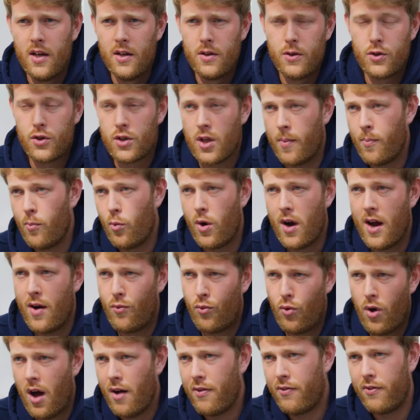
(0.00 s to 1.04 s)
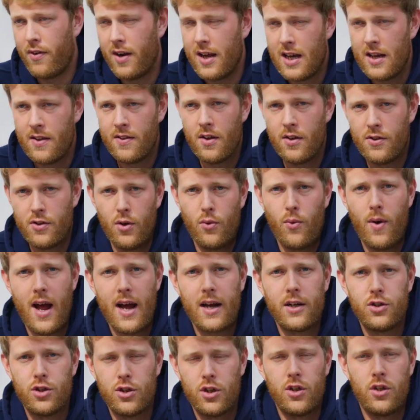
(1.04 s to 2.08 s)
somewhere roughly in the
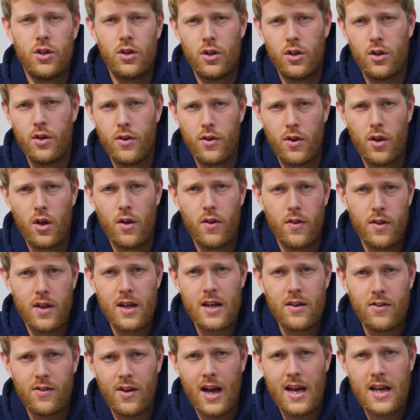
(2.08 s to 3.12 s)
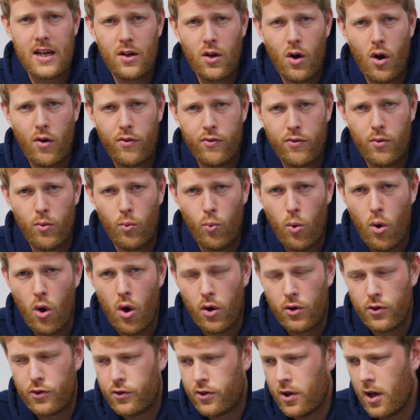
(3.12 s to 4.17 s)
direction that the takeoff
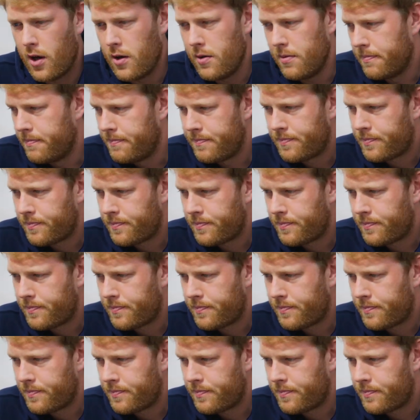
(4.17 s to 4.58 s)
was. So